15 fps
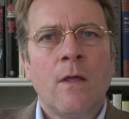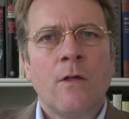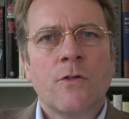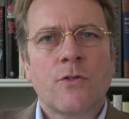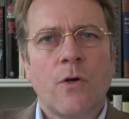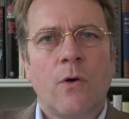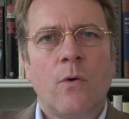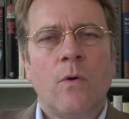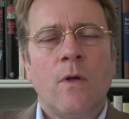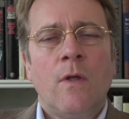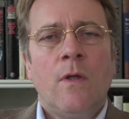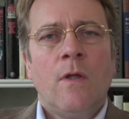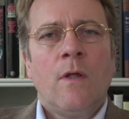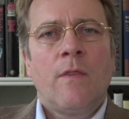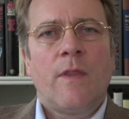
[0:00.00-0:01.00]
So
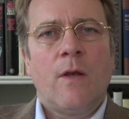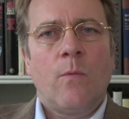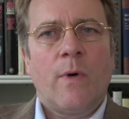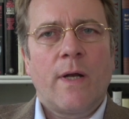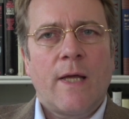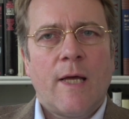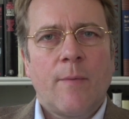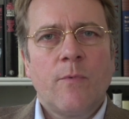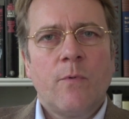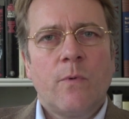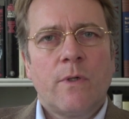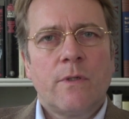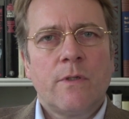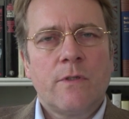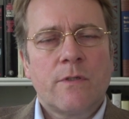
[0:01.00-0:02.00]
then what happened
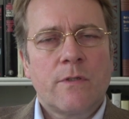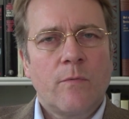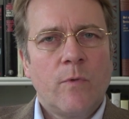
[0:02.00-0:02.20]
was,